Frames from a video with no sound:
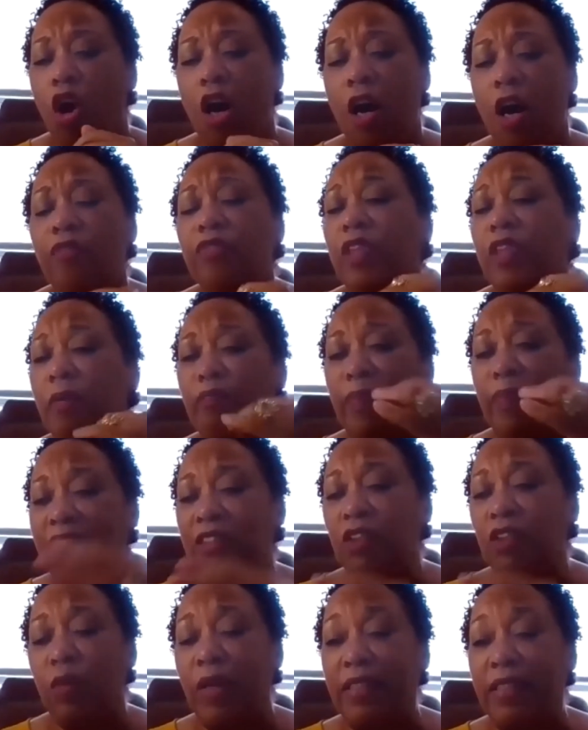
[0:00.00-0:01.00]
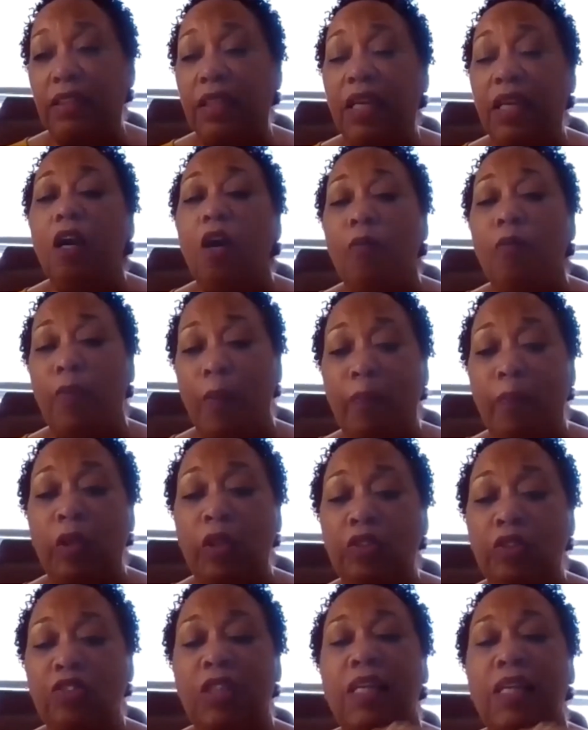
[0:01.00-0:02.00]
uh, the best way to help a
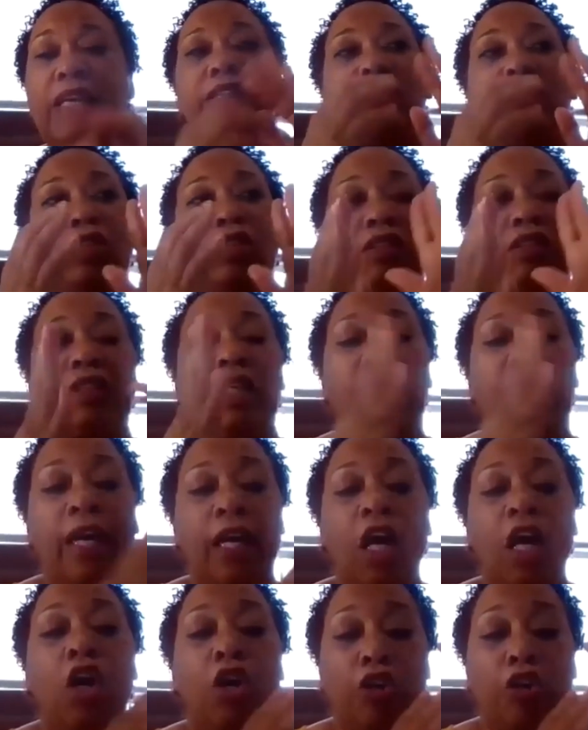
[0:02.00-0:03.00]
person is to say,